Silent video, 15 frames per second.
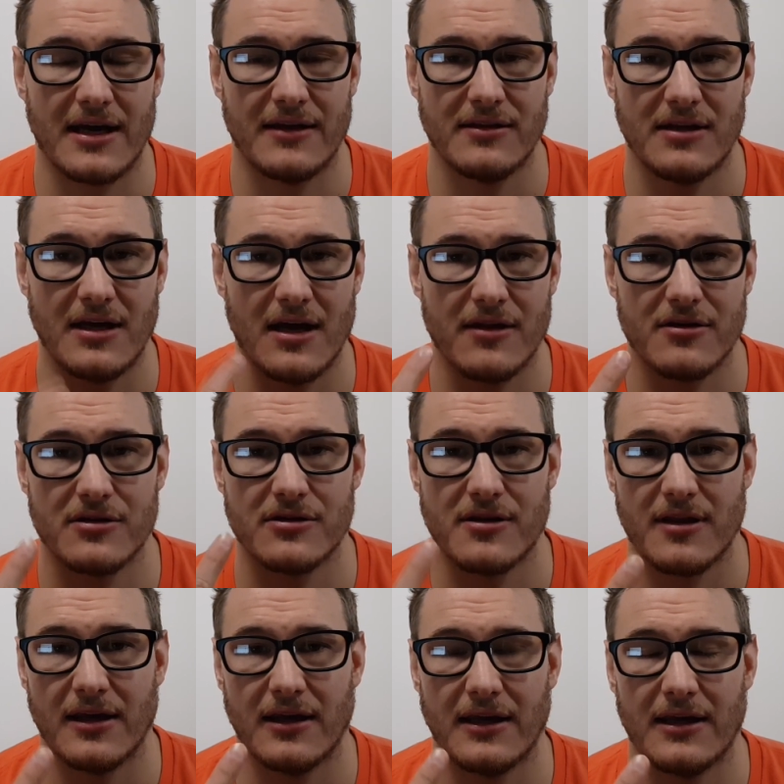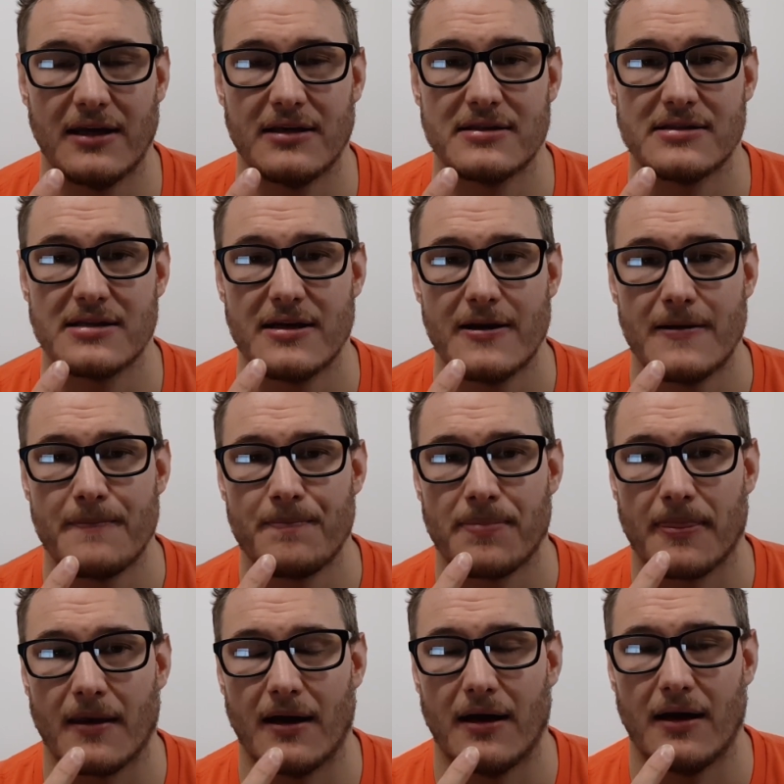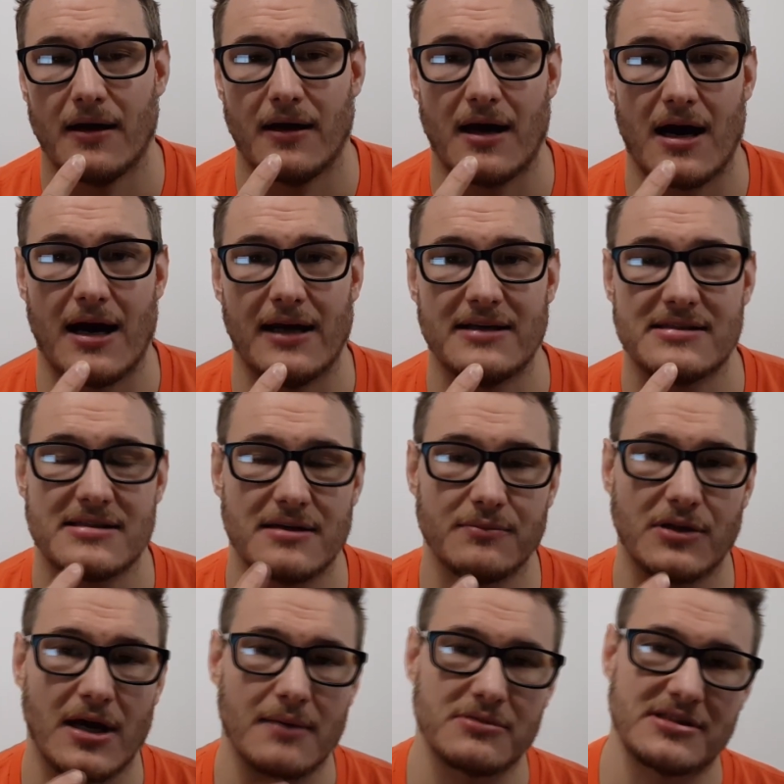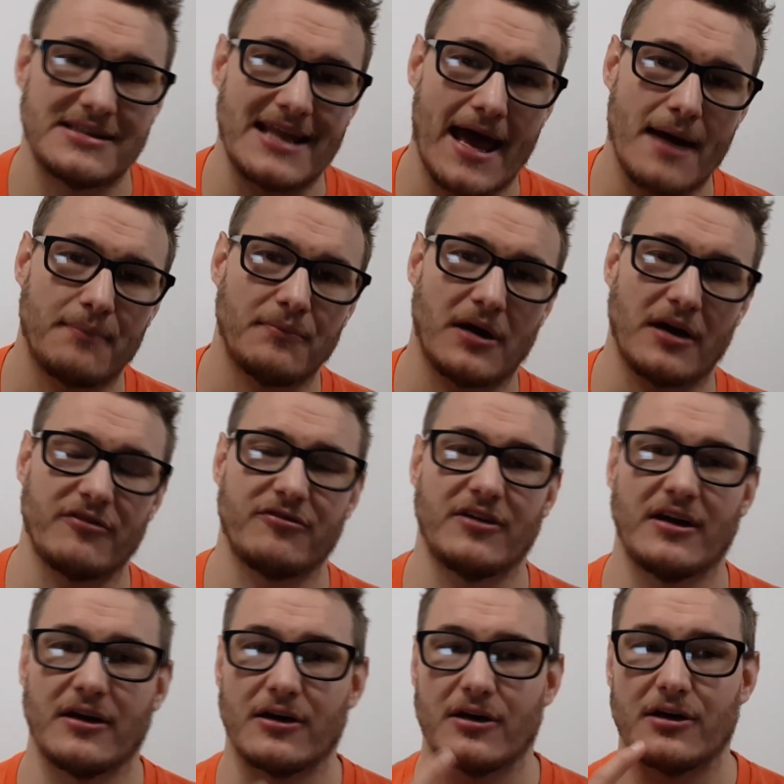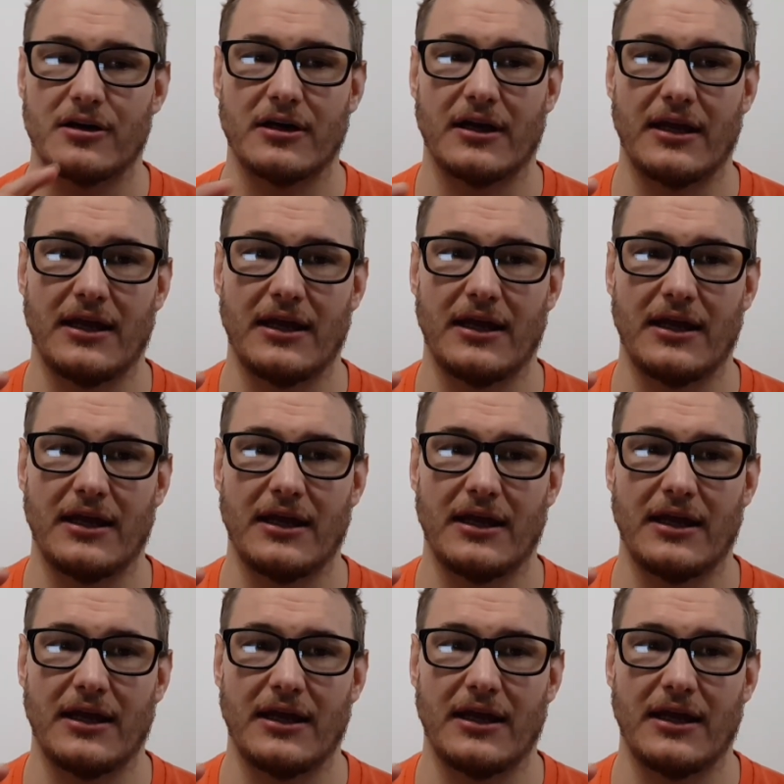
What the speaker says: And the other thing is I sometimes dab my finger